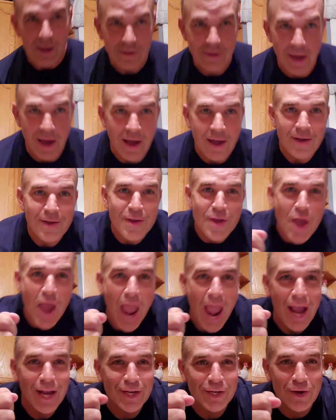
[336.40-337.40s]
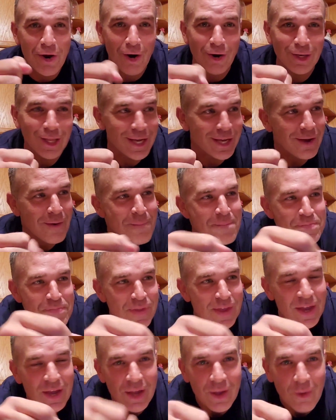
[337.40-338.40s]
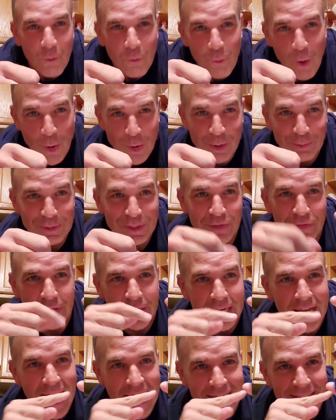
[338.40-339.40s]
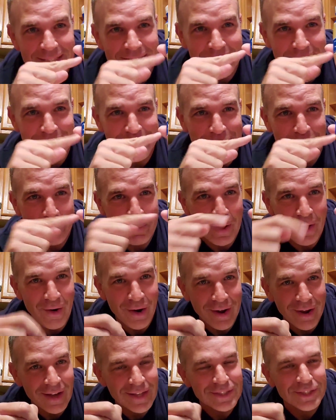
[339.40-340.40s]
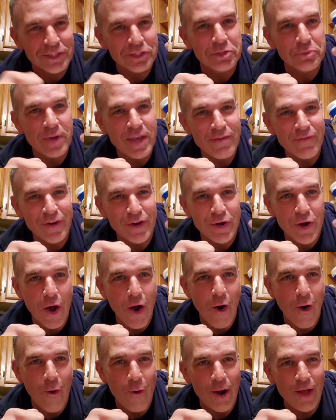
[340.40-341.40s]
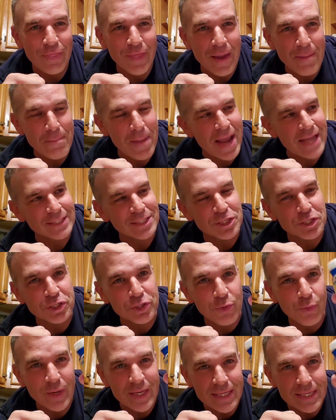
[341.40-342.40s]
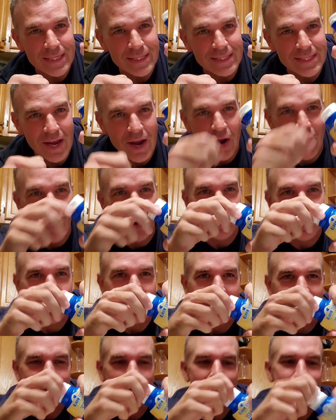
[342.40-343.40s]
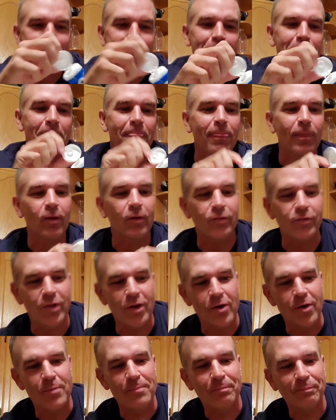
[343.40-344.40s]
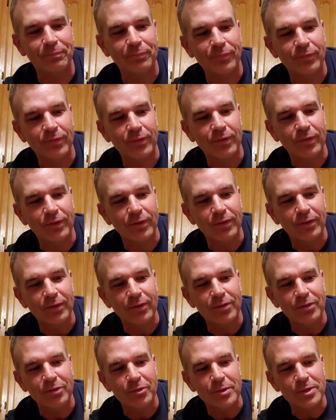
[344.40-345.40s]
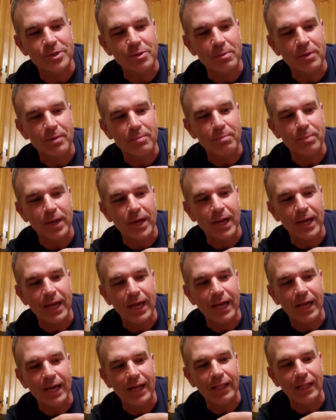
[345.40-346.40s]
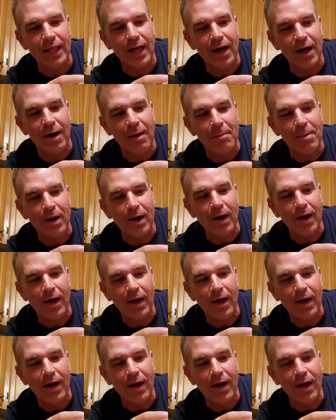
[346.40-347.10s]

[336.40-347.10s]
Yeah, and garlic. Welcome to the United States of America. Did you even know they made squeezed garlic? So, squeeze a big glob.